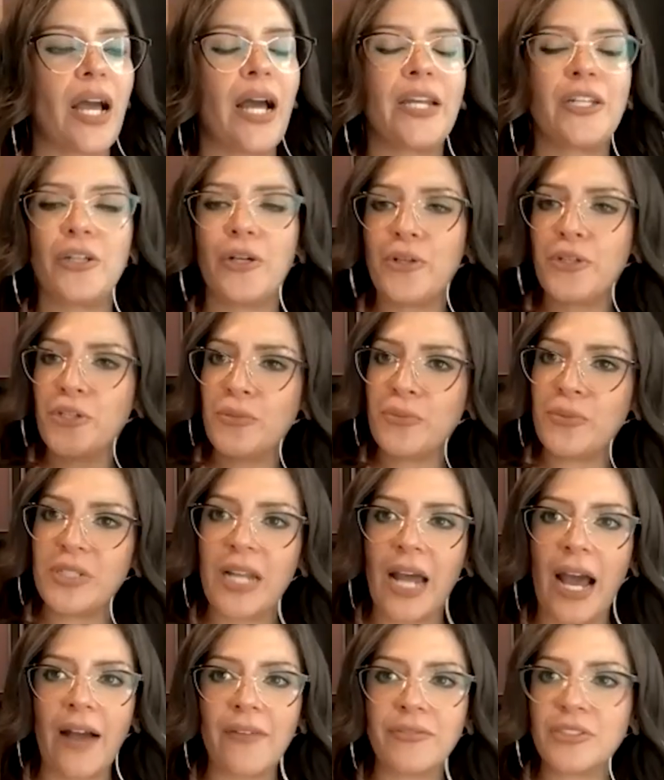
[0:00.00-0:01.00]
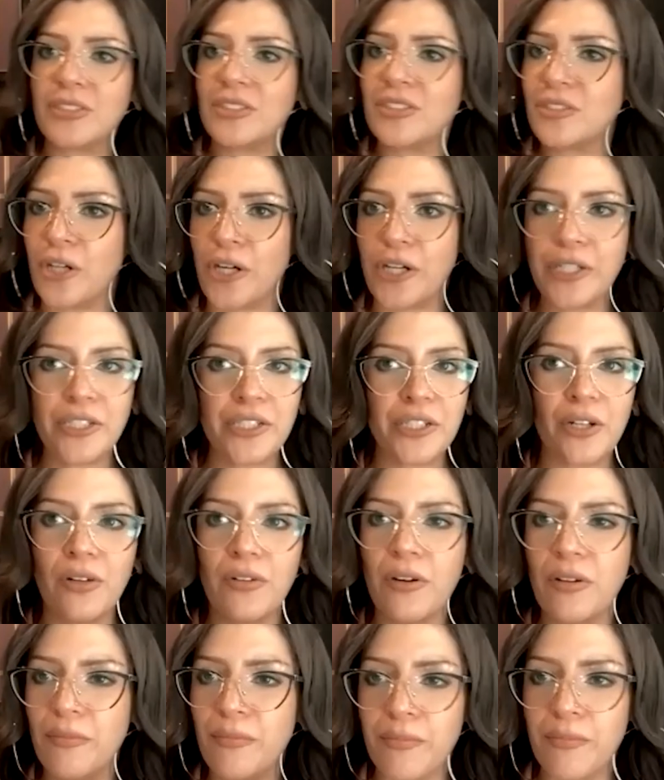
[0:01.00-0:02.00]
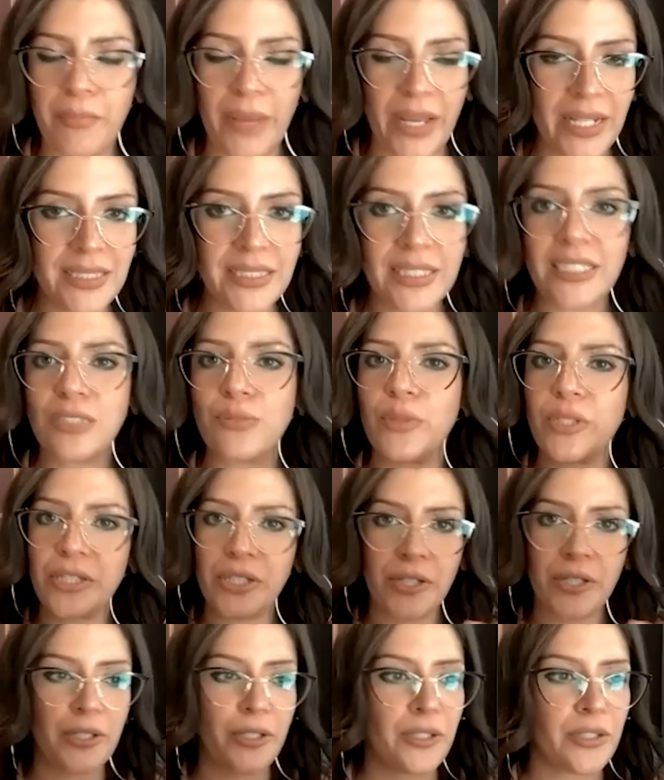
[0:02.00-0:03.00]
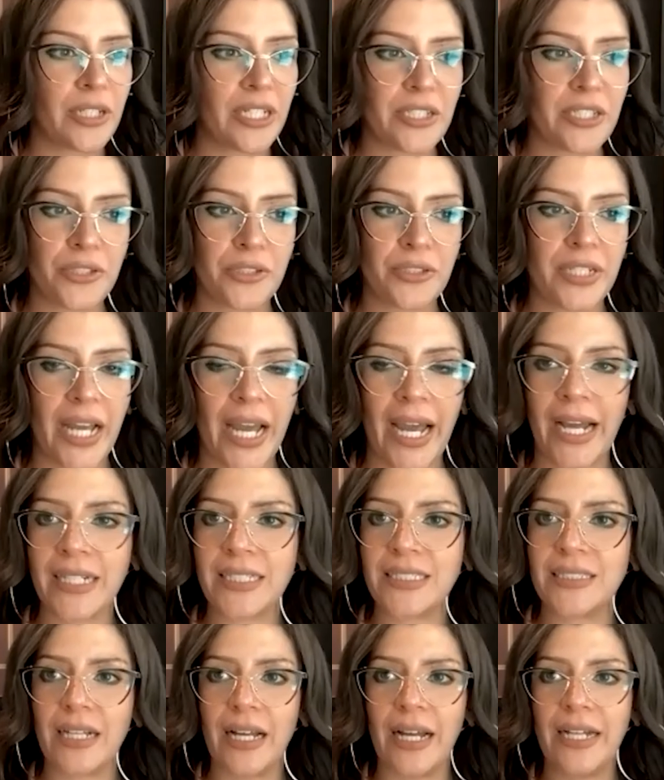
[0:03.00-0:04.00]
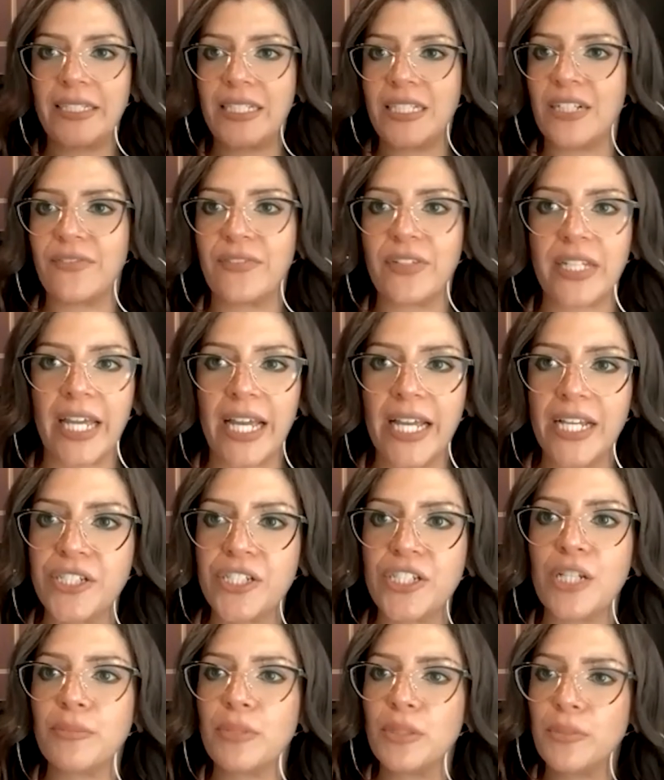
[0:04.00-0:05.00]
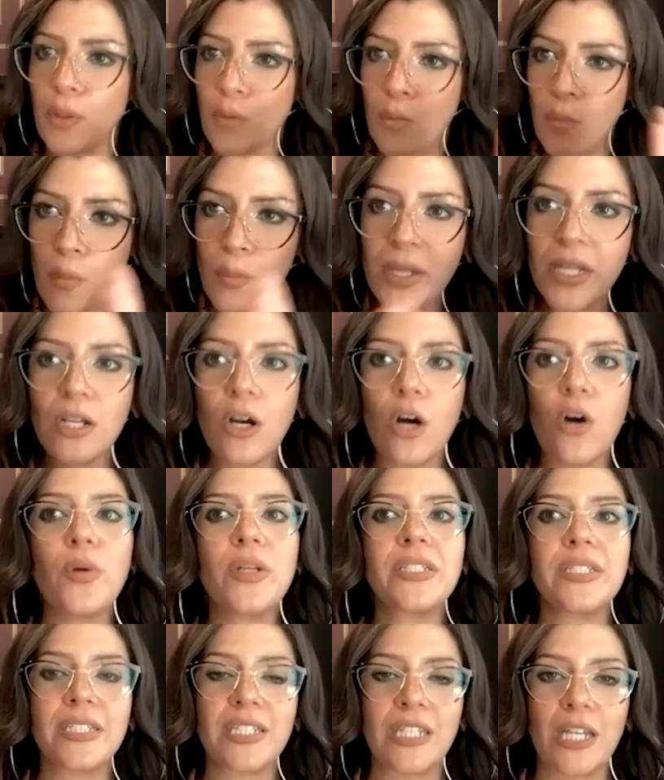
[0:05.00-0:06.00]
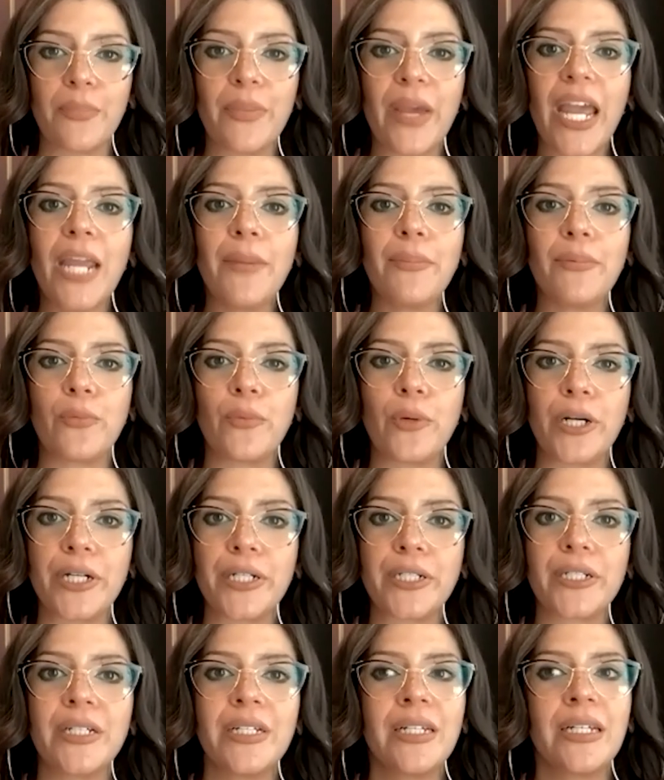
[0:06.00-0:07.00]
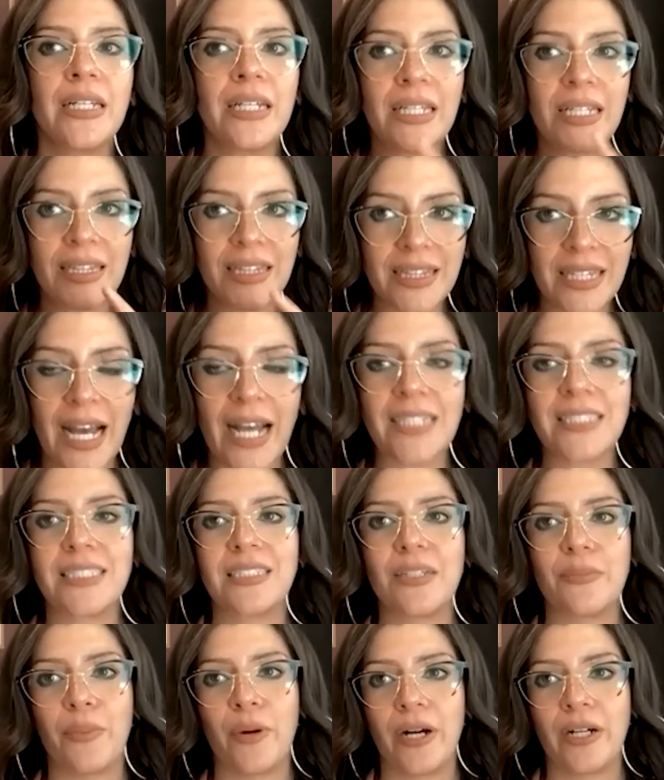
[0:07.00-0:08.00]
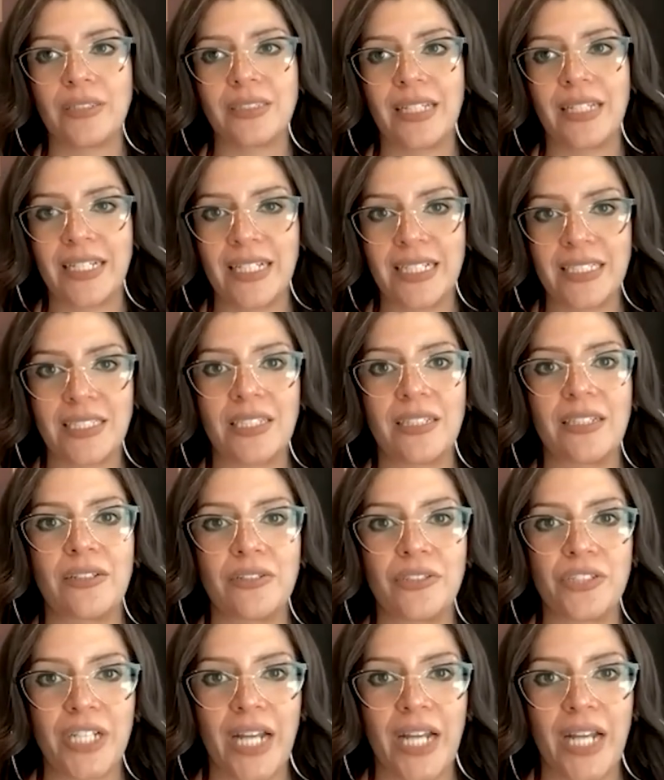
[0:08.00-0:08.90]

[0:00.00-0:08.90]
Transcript: I know you would have to start, you know, basics with your get your tax identification number, but sure. when we go into the paperwork, mm-hmm. that's the part that gets a little